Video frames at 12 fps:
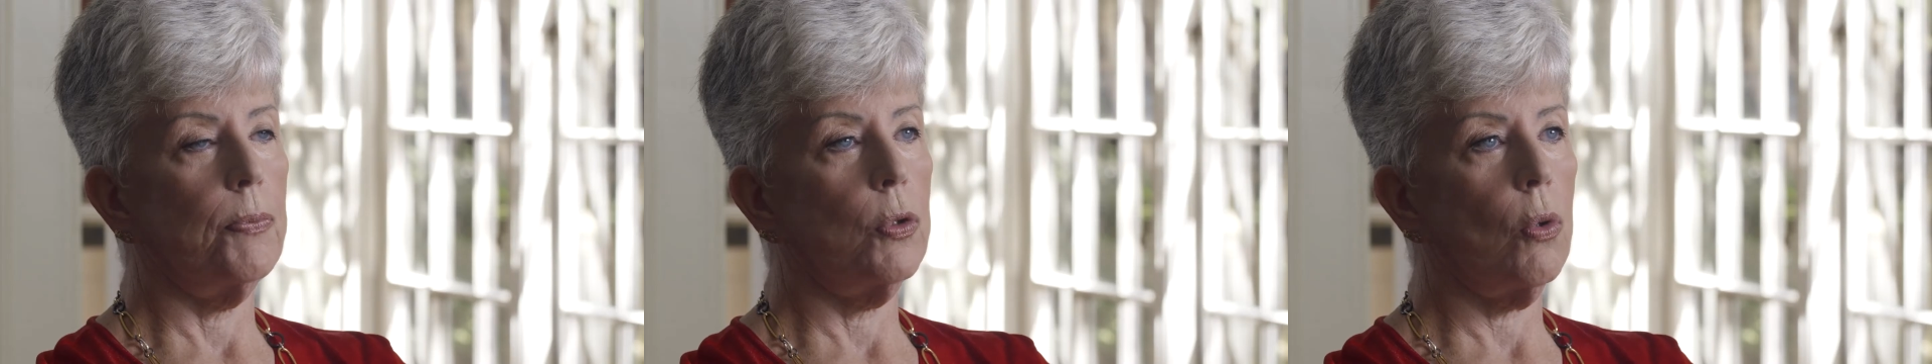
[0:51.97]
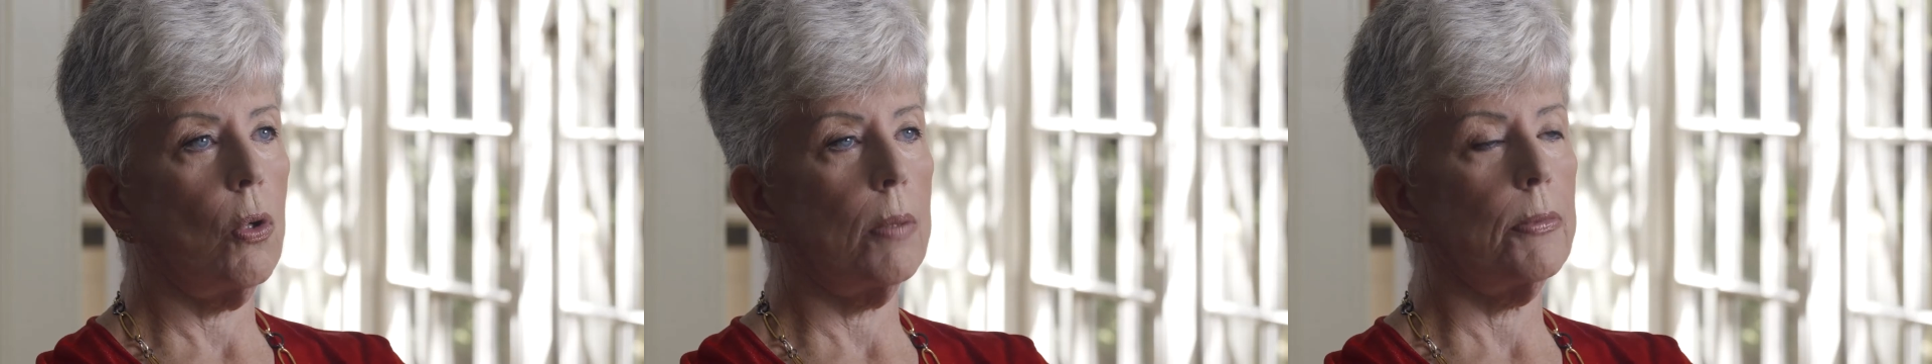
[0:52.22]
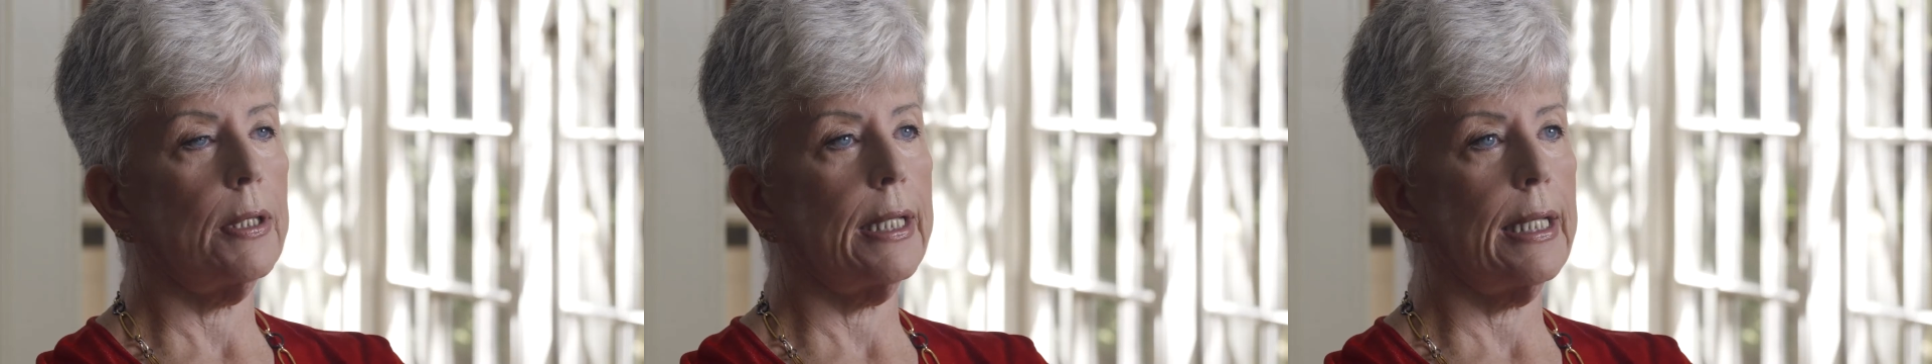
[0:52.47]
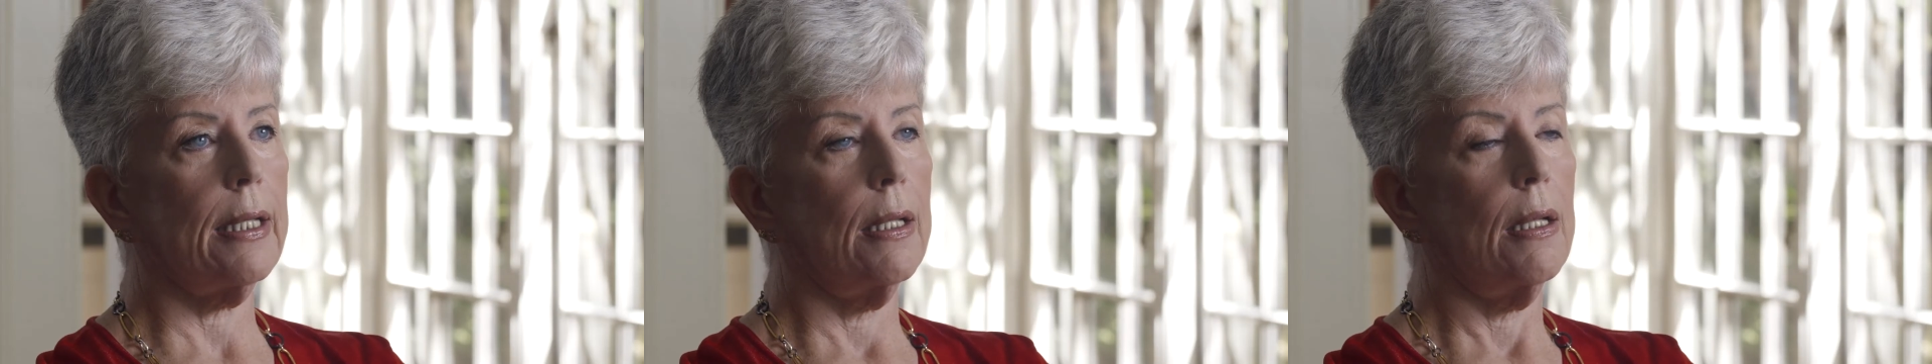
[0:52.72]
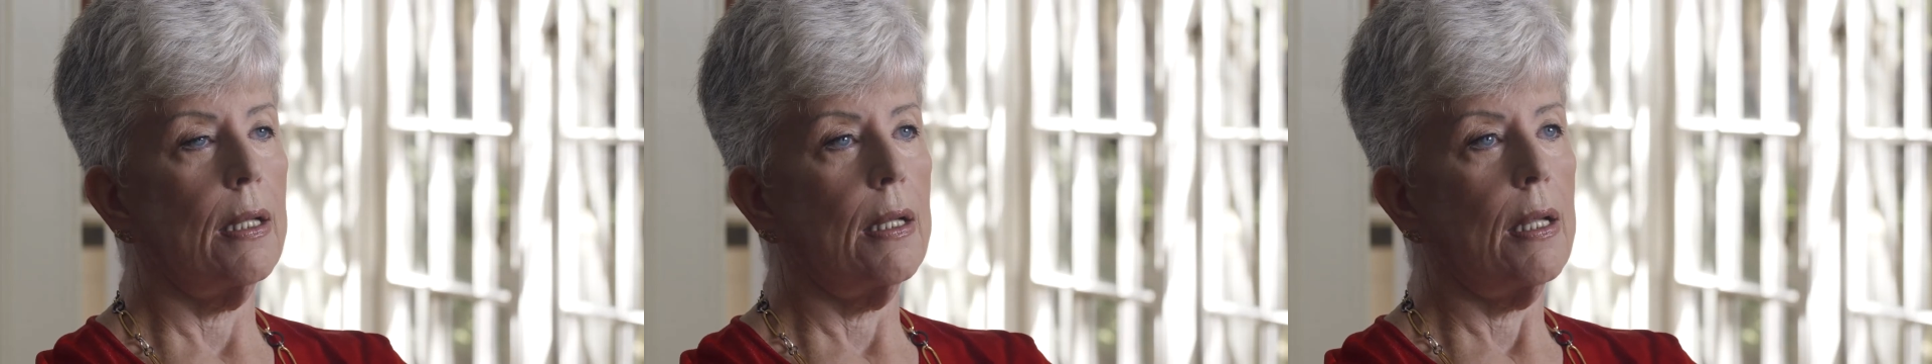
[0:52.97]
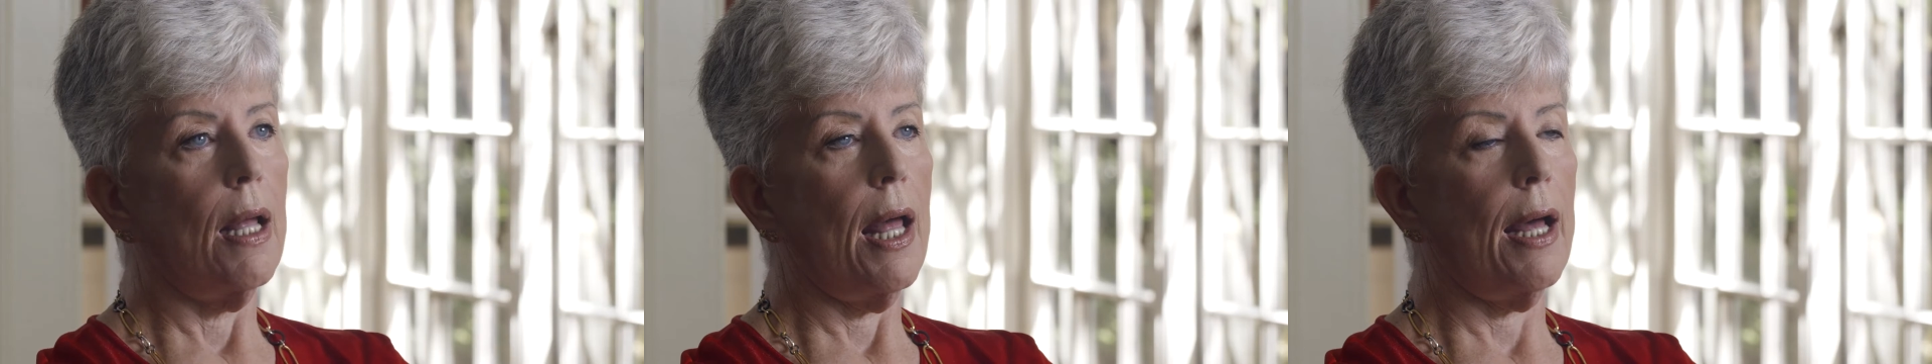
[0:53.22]
normally
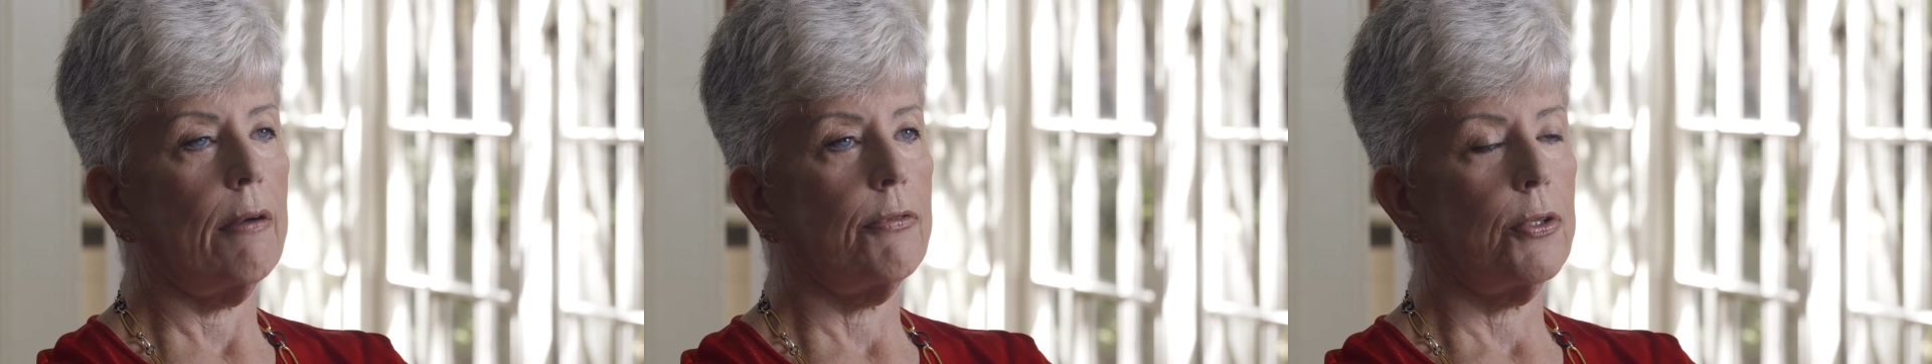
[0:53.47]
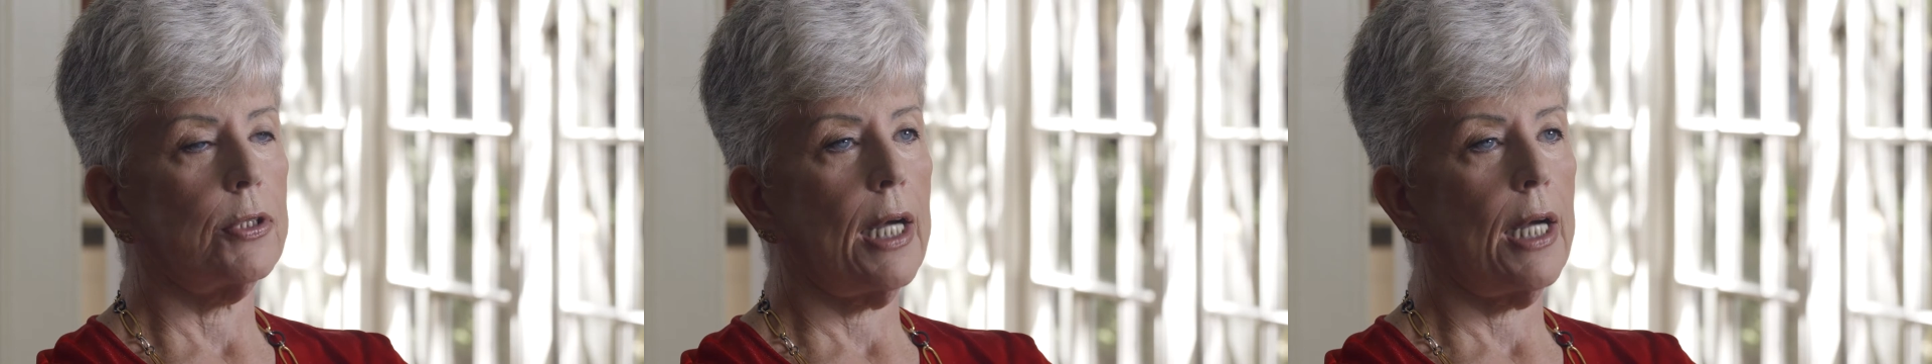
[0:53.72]
have their